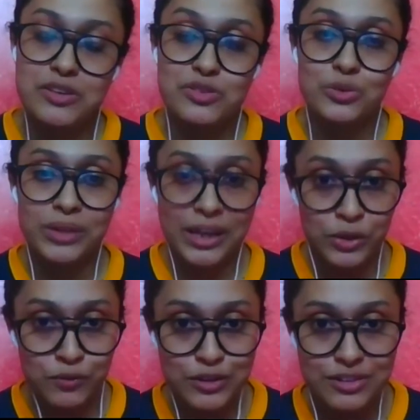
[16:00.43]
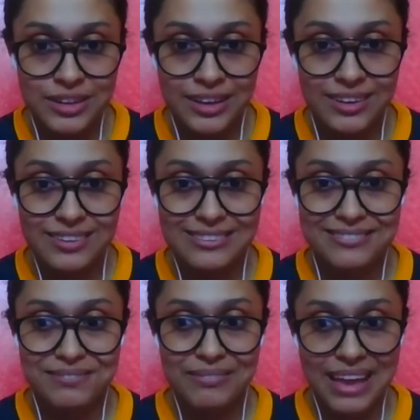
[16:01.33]
So thank you for today.
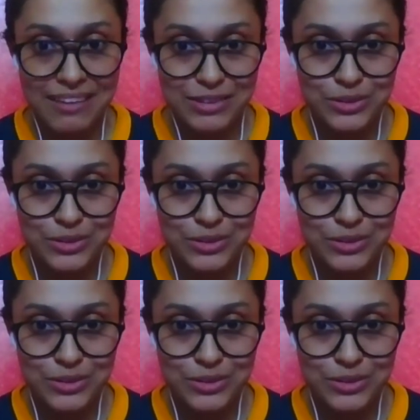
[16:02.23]
Have